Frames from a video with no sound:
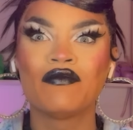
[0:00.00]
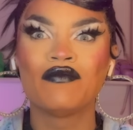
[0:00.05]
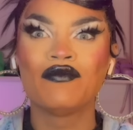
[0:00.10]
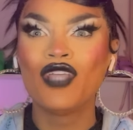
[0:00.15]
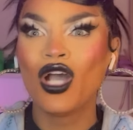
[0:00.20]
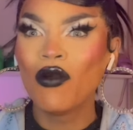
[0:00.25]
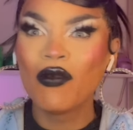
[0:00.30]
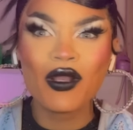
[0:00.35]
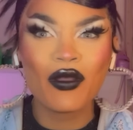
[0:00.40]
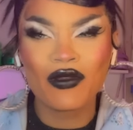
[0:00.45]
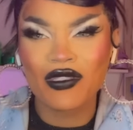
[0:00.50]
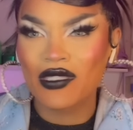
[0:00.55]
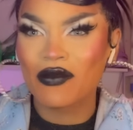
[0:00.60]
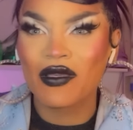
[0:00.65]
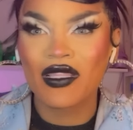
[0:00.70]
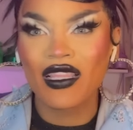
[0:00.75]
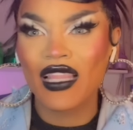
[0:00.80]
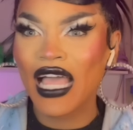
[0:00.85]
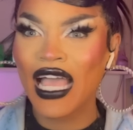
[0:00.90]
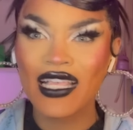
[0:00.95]
Nobody wants to
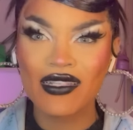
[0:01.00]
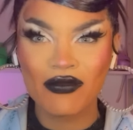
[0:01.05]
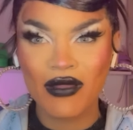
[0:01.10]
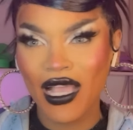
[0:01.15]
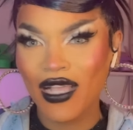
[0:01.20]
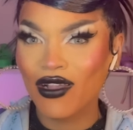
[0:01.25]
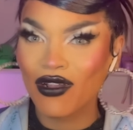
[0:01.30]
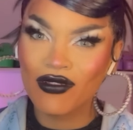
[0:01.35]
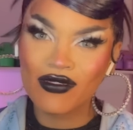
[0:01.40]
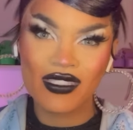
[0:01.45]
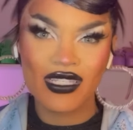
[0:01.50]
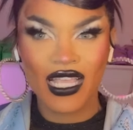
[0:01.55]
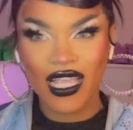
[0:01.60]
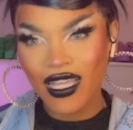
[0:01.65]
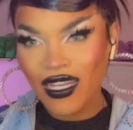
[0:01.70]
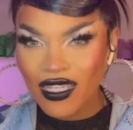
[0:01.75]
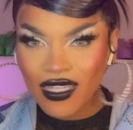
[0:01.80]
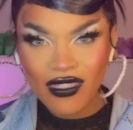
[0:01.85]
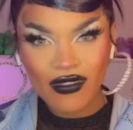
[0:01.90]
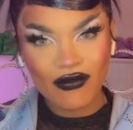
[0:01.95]
be the last black girl
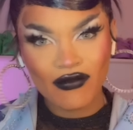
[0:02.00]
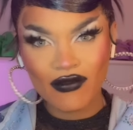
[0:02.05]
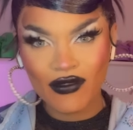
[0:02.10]
standing.